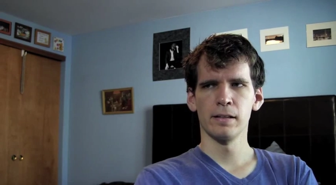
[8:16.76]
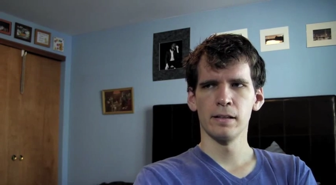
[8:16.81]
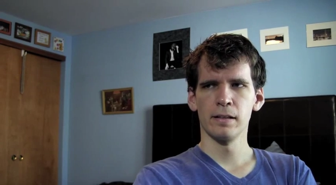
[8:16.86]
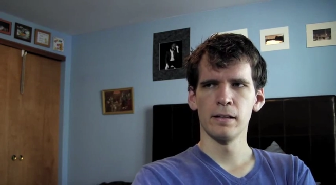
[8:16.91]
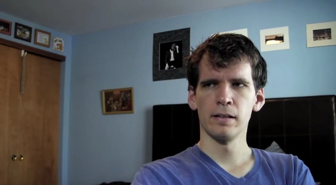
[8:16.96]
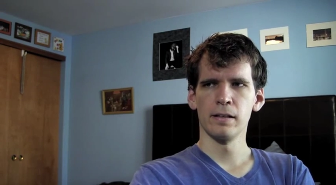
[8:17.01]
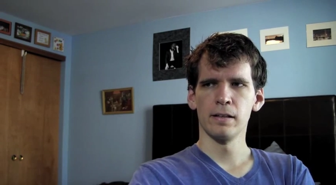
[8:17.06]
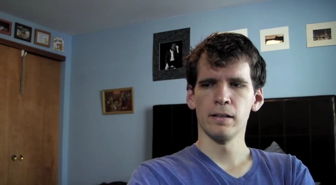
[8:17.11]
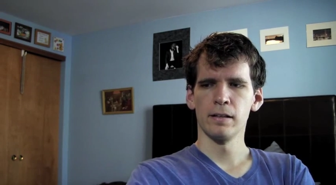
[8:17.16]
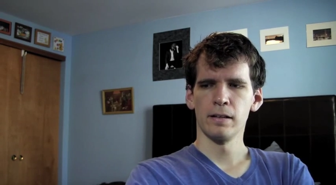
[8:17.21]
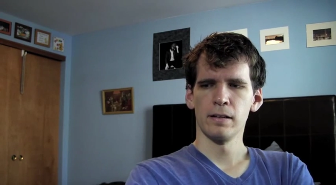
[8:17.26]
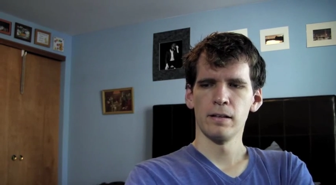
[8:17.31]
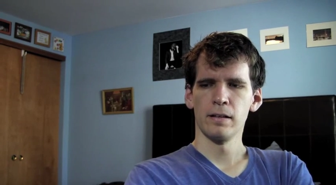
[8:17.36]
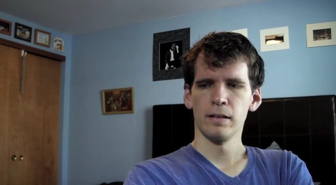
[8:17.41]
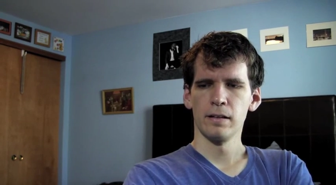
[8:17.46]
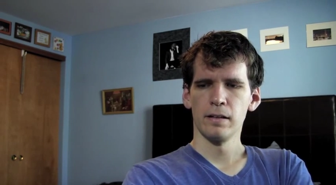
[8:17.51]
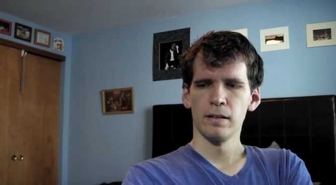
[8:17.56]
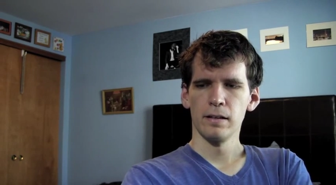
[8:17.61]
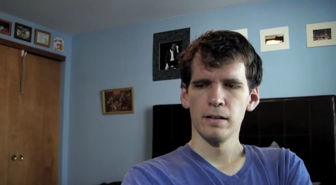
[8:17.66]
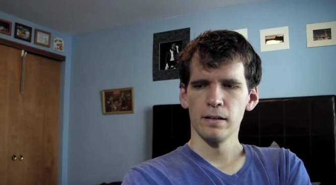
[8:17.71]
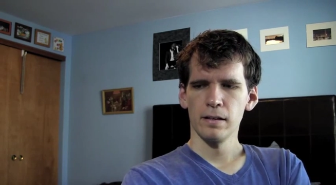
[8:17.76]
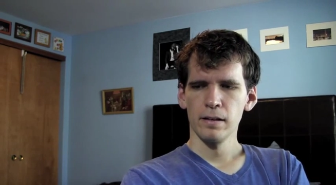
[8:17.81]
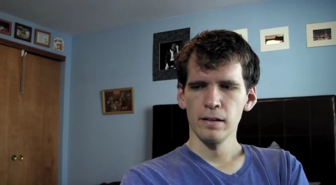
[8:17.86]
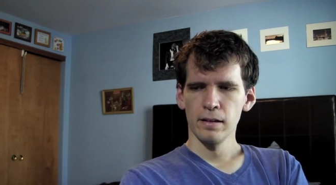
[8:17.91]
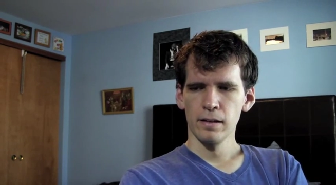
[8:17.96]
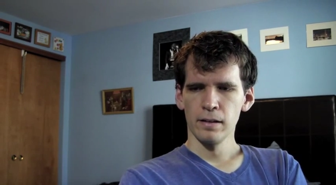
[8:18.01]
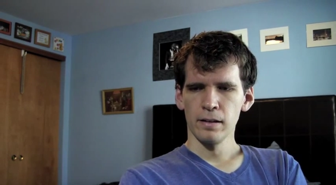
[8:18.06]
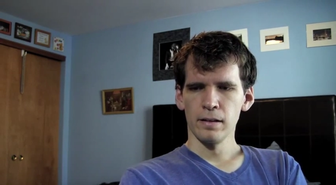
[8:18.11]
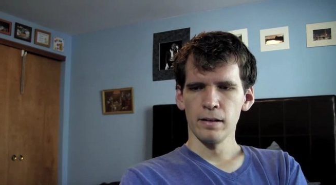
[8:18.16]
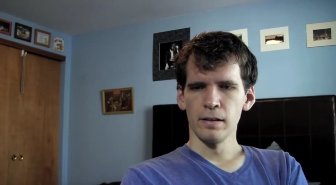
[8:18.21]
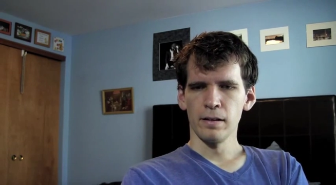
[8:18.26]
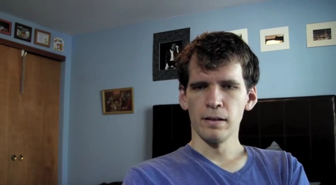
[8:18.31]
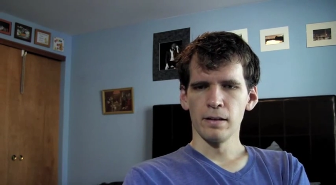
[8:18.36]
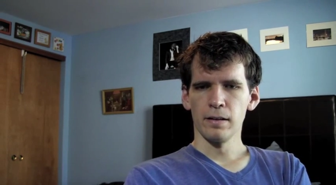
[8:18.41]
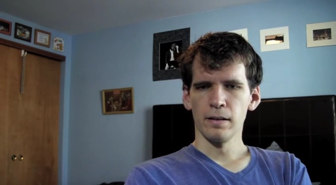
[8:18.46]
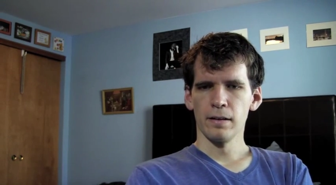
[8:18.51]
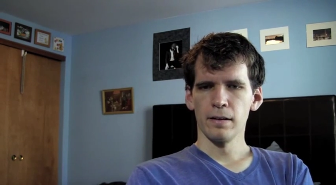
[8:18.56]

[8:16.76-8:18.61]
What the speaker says: (no one is talking)